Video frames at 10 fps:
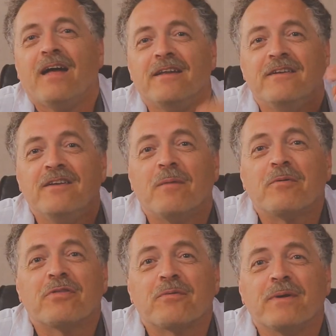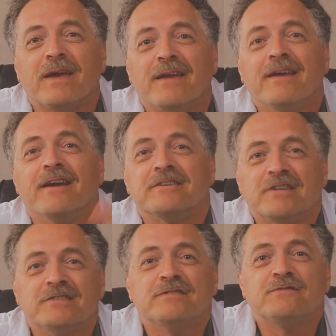Number 3,
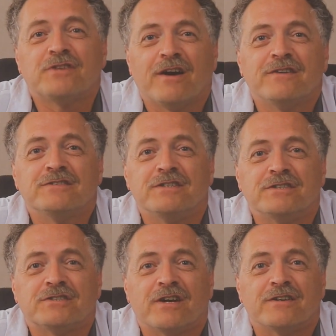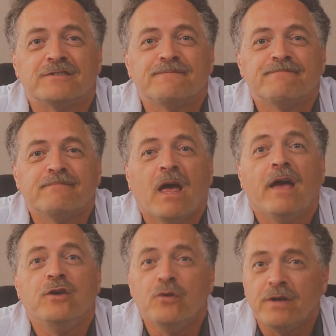excessive charge discharge.
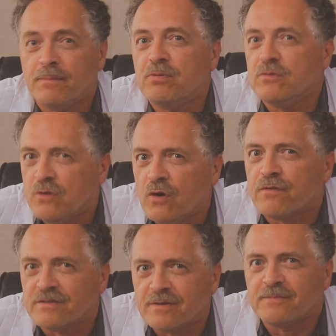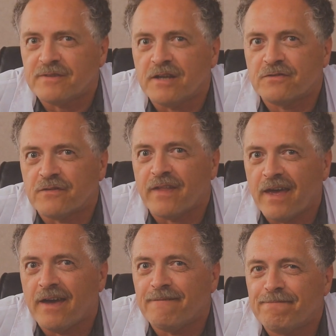You can get pulled over in some states for
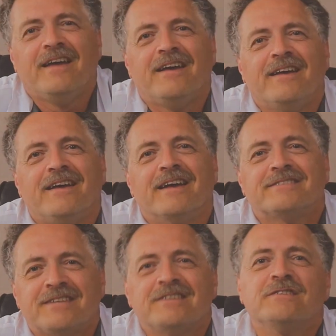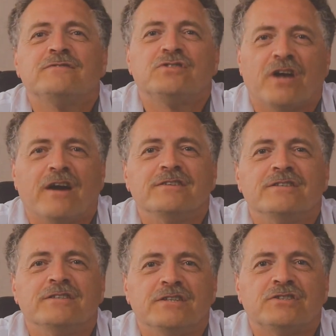that. Excessive charge
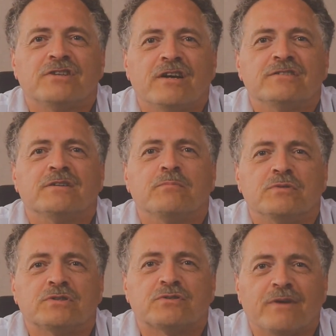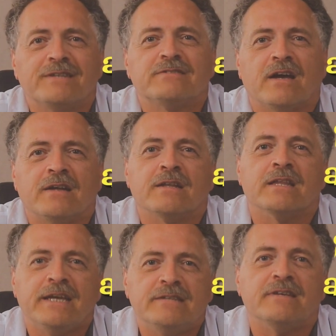and discharge can put stress on the
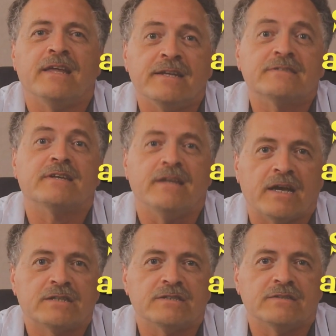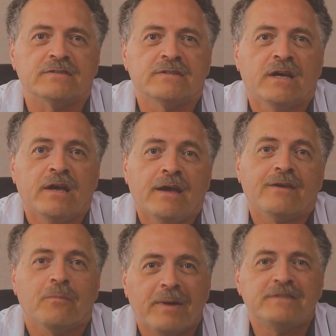leads and its connections.
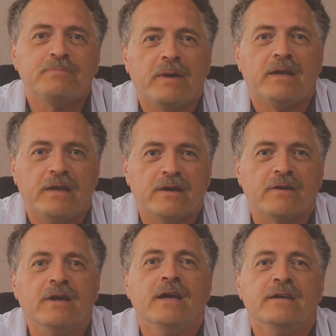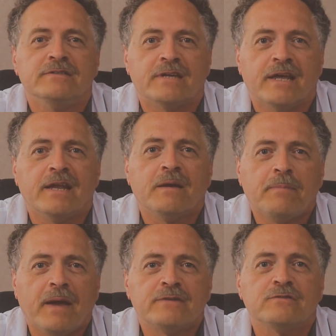Your best bet here is to get a
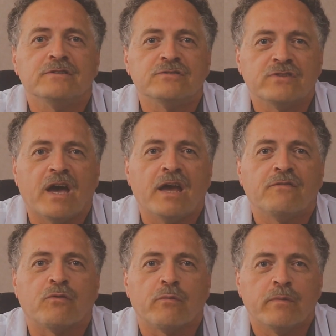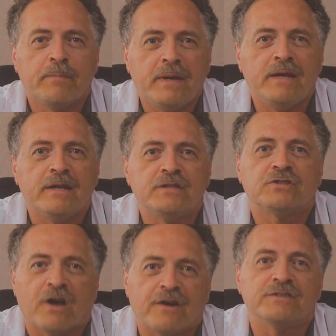capacitor designed for repeated
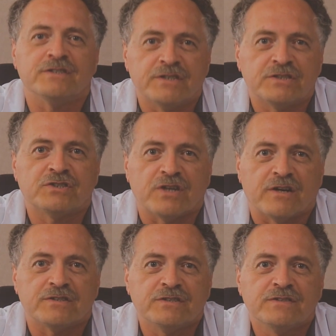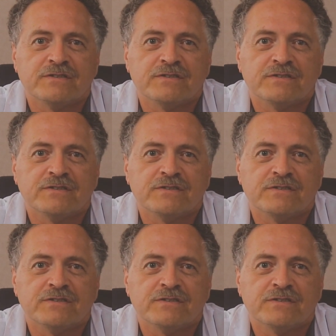charge and discharge.